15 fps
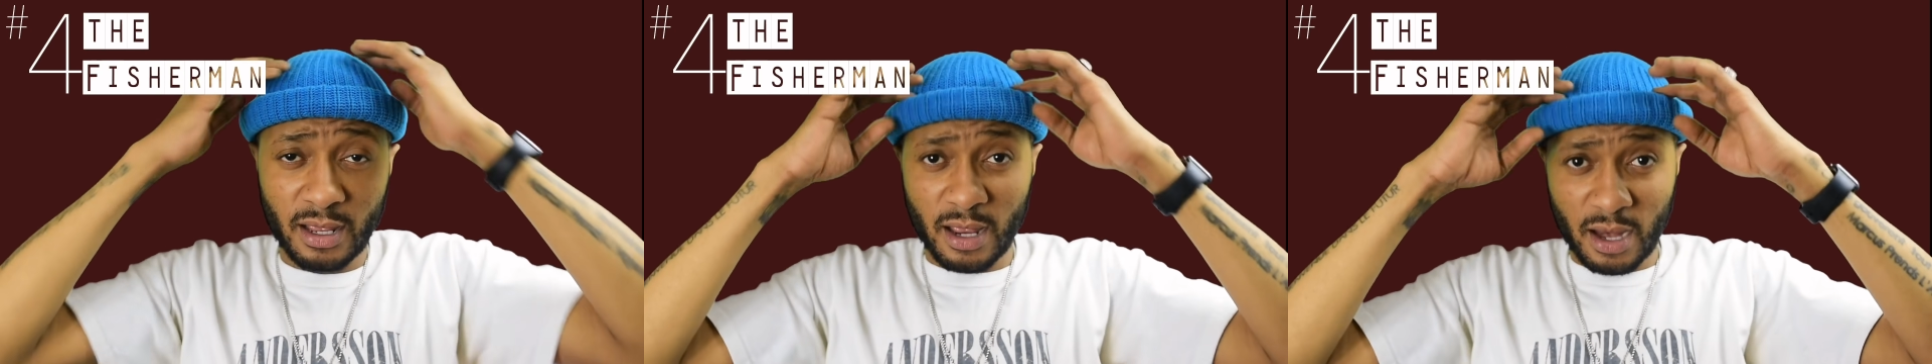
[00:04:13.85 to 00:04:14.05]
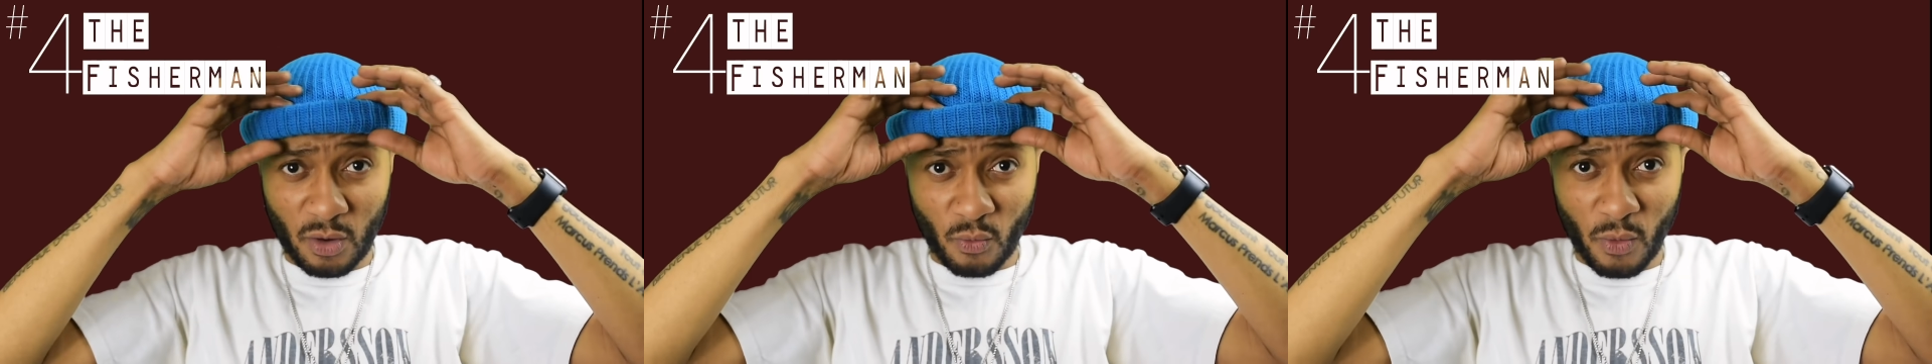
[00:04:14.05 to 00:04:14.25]

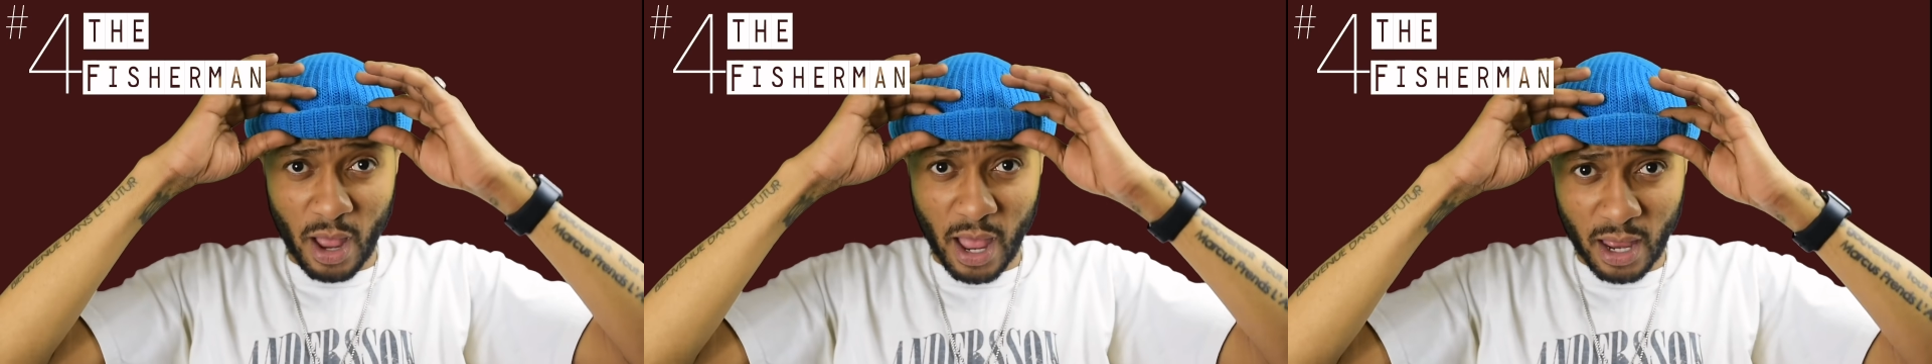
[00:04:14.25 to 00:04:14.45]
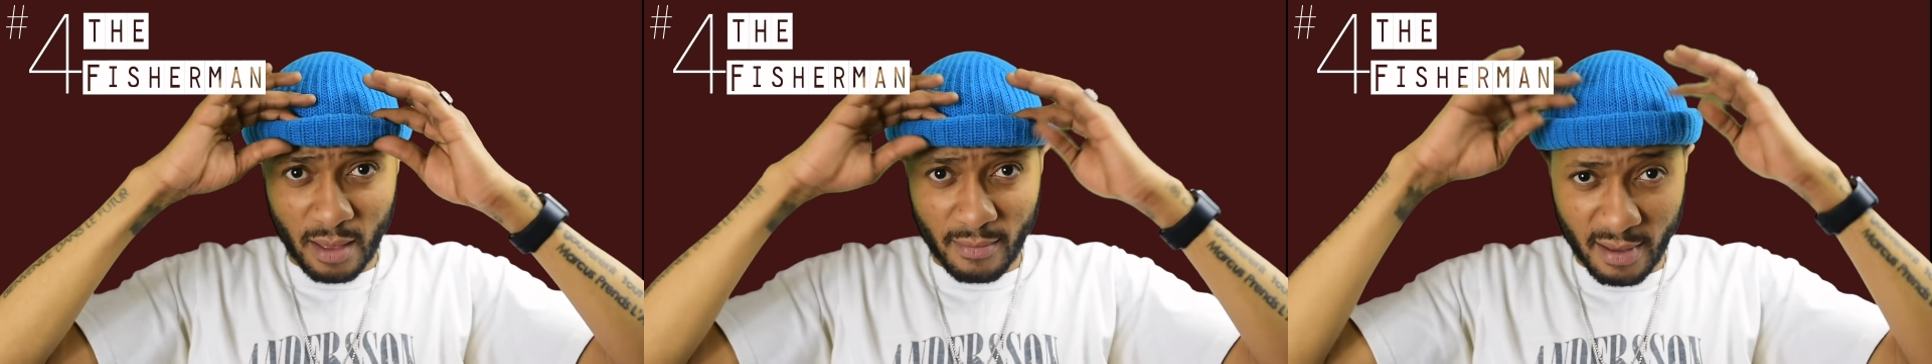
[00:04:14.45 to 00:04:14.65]
and
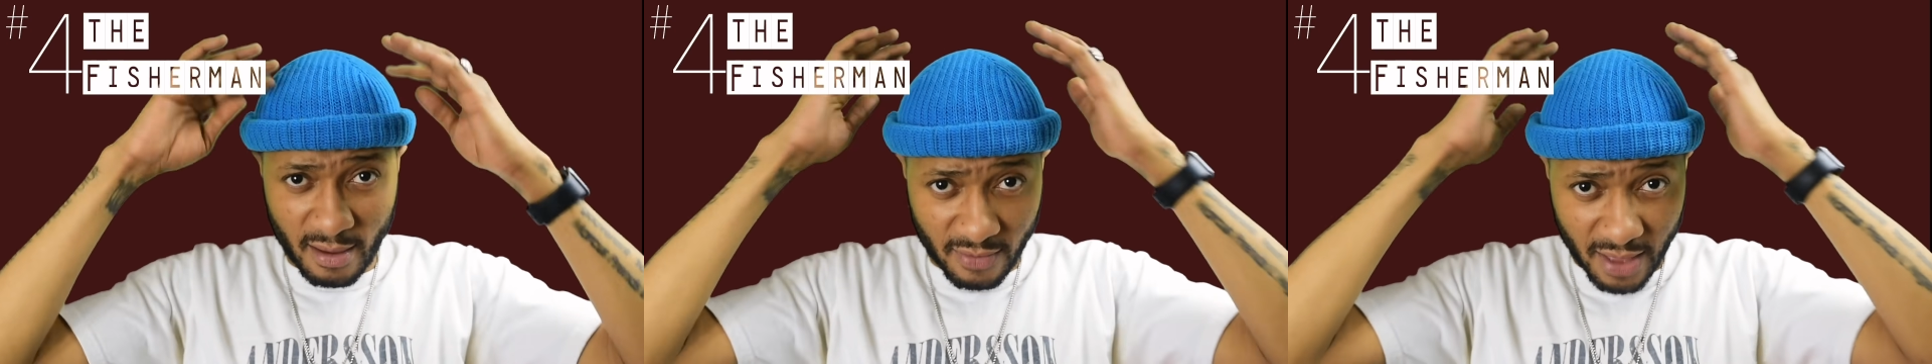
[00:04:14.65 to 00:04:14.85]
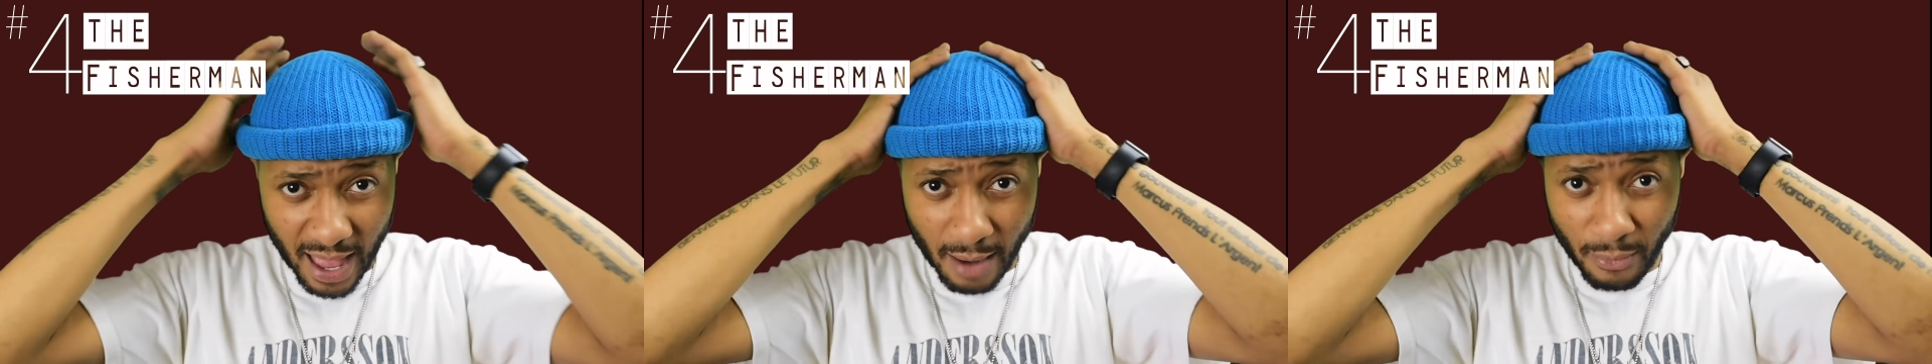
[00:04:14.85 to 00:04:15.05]
right above
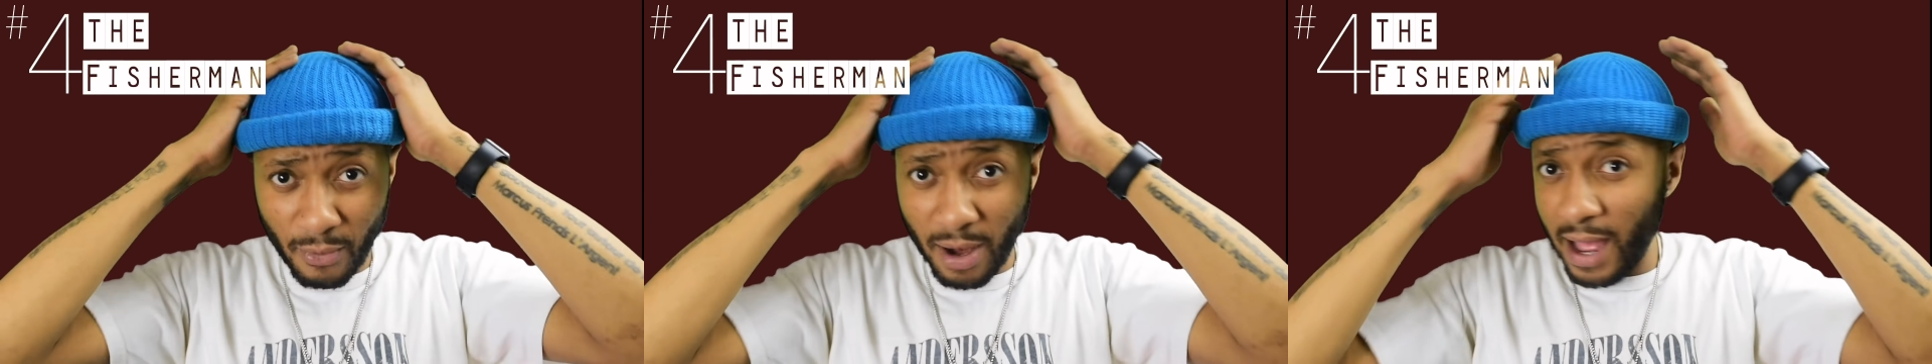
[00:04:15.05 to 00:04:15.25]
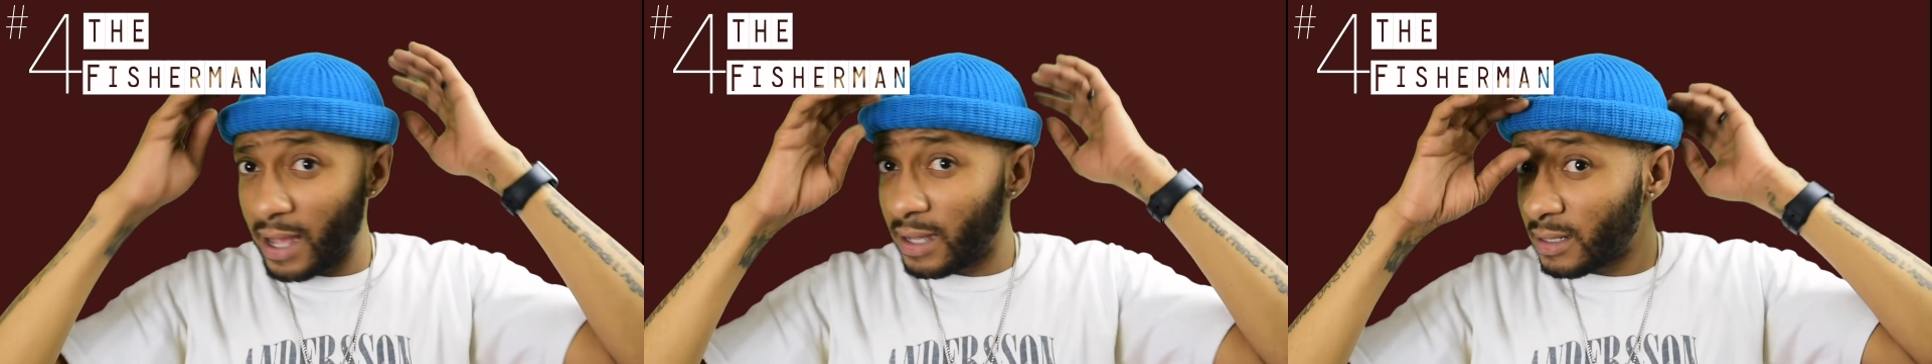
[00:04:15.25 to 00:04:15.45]
the
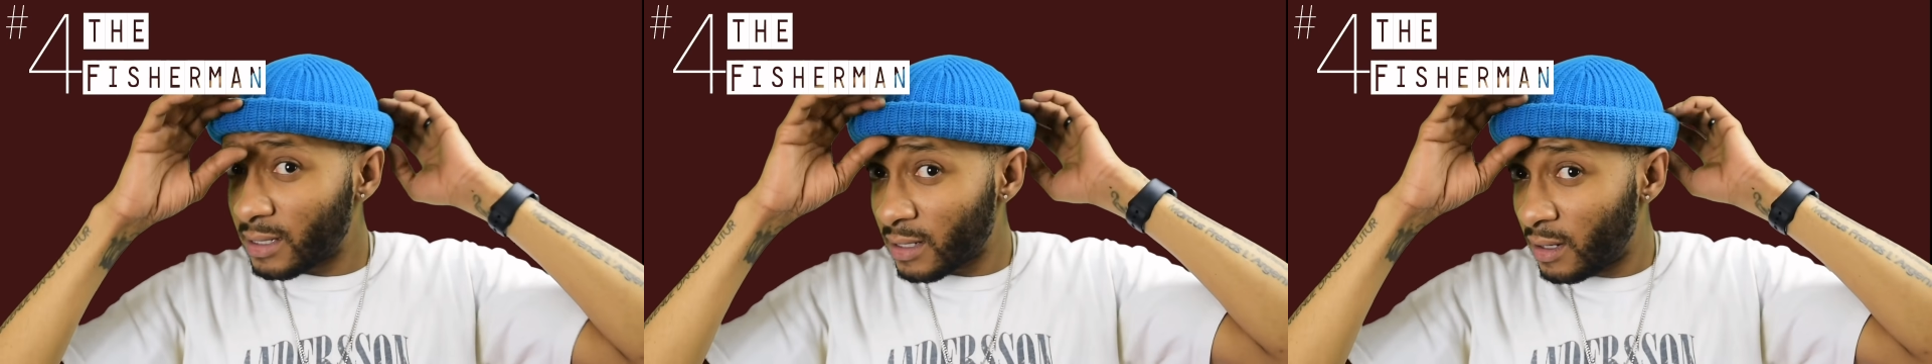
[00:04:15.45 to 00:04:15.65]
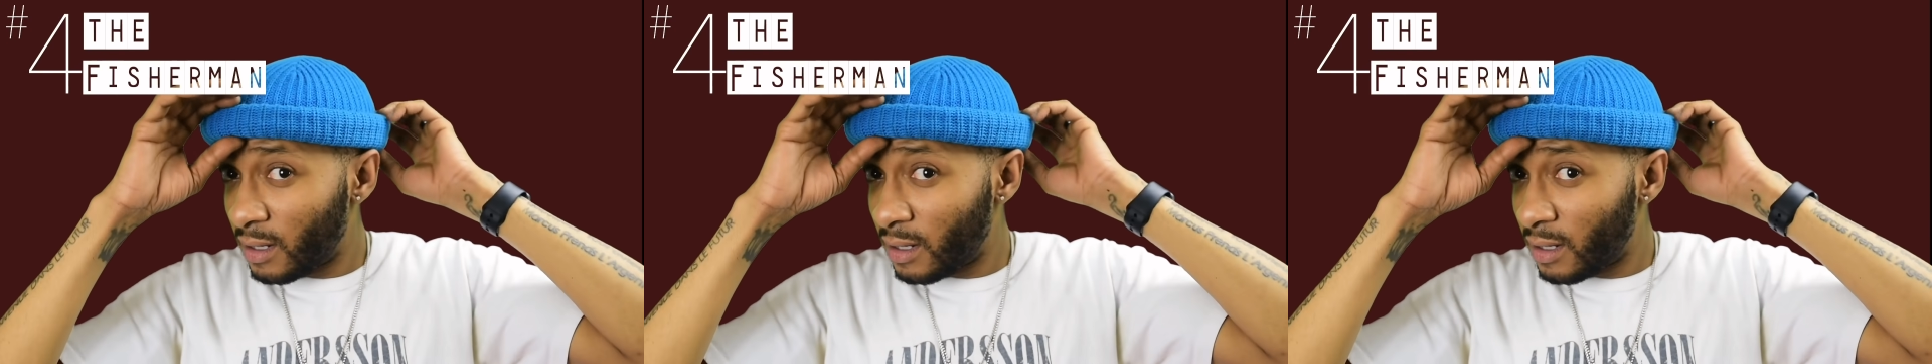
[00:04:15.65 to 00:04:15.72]
eyebrows.